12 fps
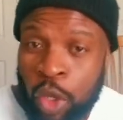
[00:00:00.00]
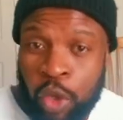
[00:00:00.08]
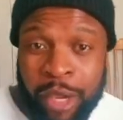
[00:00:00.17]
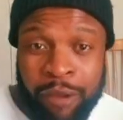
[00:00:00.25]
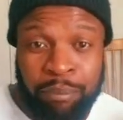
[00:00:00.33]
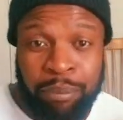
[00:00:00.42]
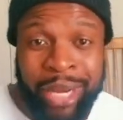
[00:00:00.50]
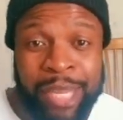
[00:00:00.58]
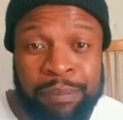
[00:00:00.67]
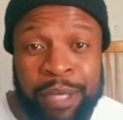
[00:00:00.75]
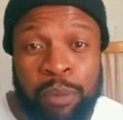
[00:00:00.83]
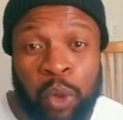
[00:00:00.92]
You have
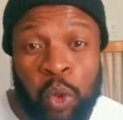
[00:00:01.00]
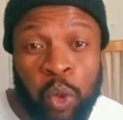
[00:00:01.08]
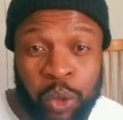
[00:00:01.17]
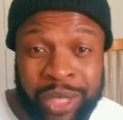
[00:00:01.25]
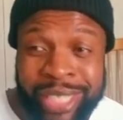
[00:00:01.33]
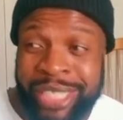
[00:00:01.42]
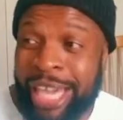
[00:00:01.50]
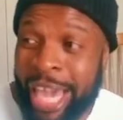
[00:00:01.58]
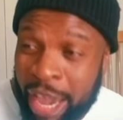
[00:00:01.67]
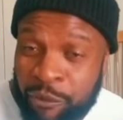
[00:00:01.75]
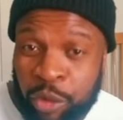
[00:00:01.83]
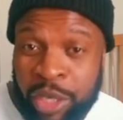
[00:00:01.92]
black people who don't think they're
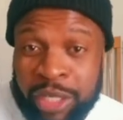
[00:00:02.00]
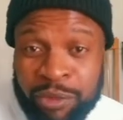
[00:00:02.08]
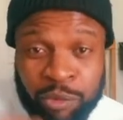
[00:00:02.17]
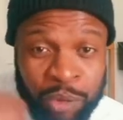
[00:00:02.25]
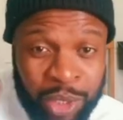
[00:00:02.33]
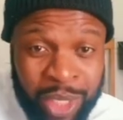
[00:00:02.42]
African